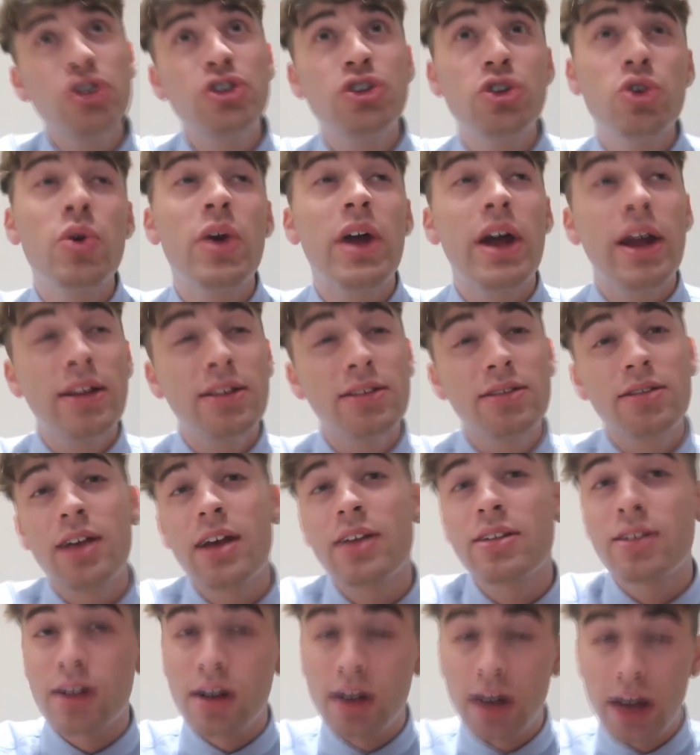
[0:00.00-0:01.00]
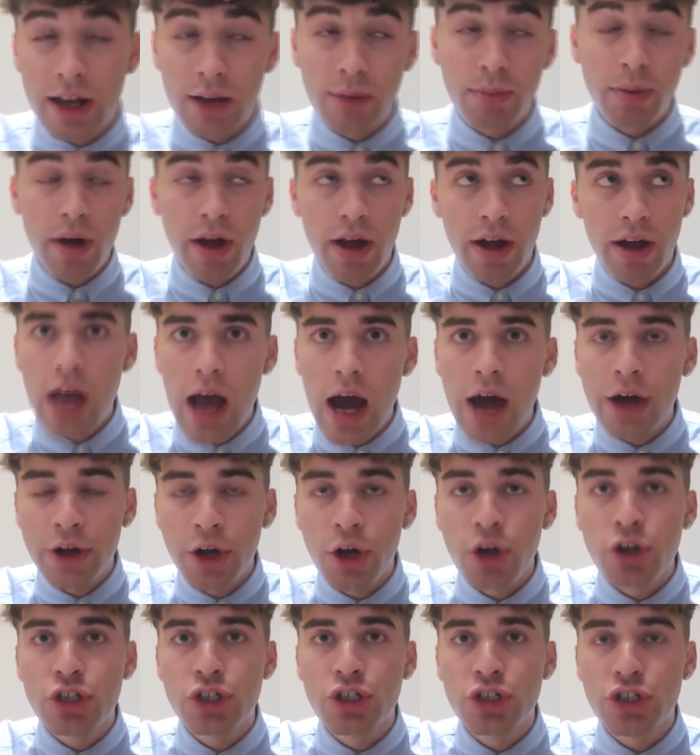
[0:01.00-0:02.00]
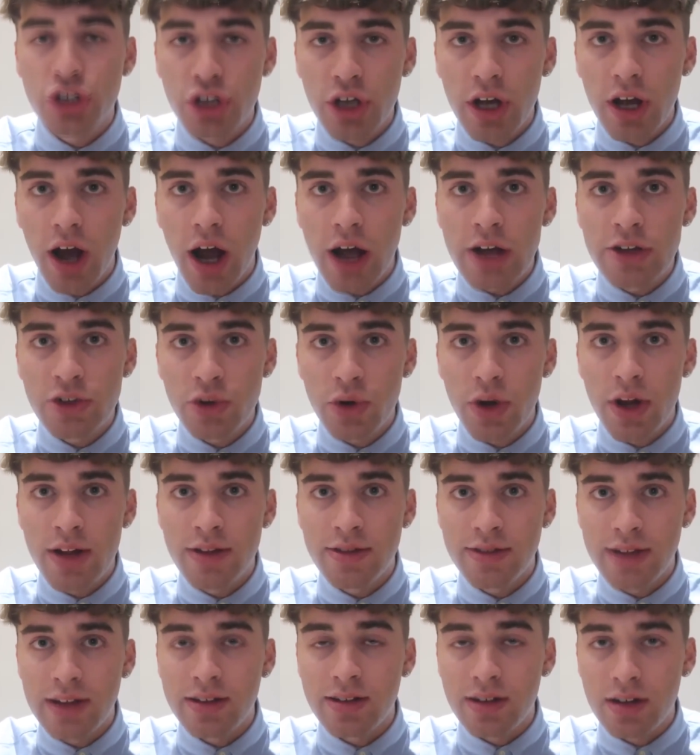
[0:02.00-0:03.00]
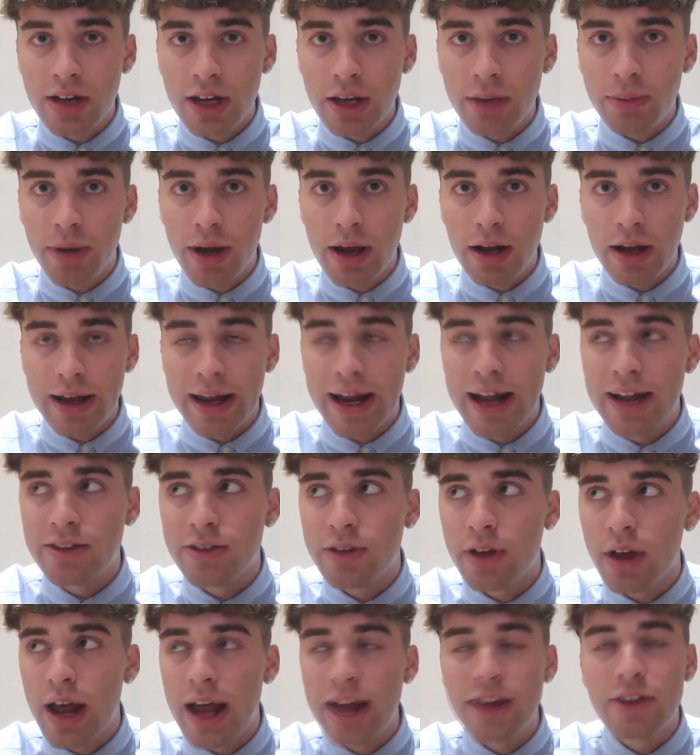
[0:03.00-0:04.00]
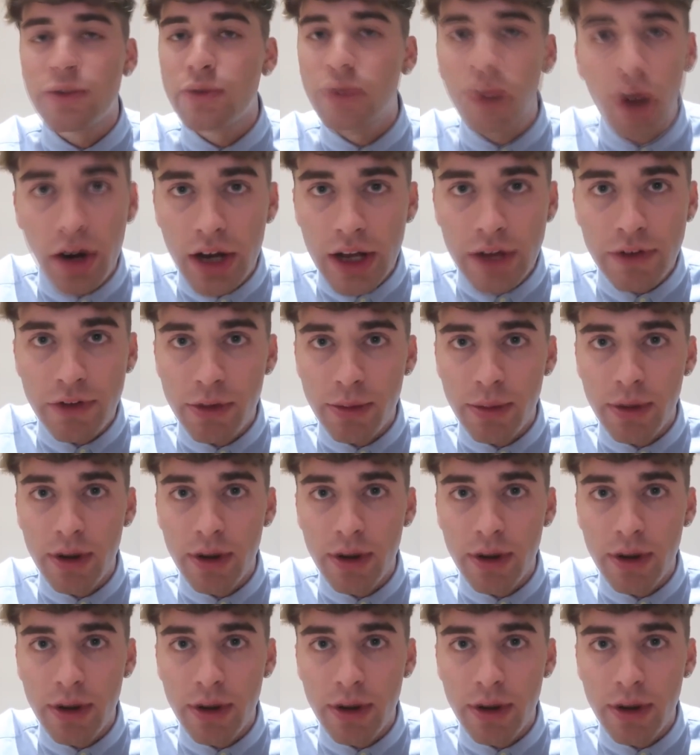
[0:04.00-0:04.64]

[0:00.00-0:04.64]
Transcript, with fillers: You do incest clickbait. Yeah, no shit, I do incest clickbait. Like, it's it's funny